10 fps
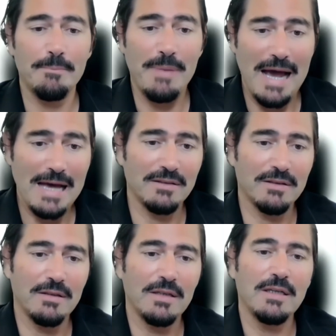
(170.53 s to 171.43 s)

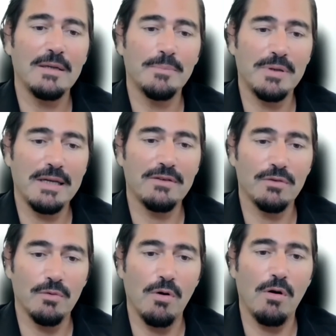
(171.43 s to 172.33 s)
patent plays
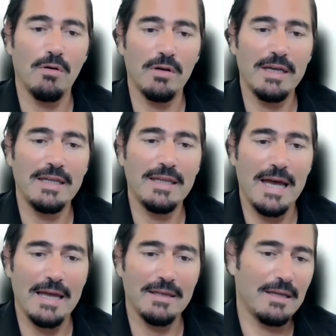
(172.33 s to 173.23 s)
a role in
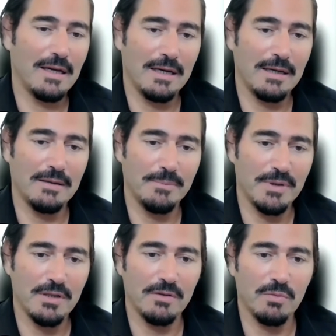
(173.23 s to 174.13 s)
that
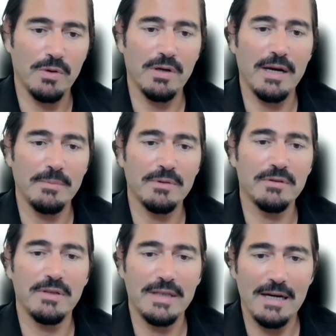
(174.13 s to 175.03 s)
because we're able
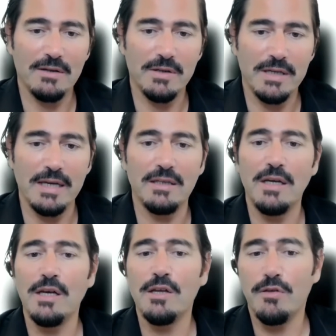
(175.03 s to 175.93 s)
to now create
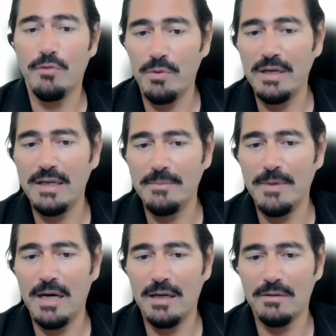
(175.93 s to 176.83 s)
3D
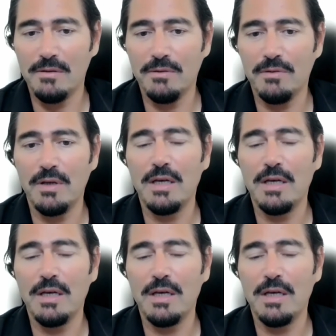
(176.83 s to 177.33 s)
models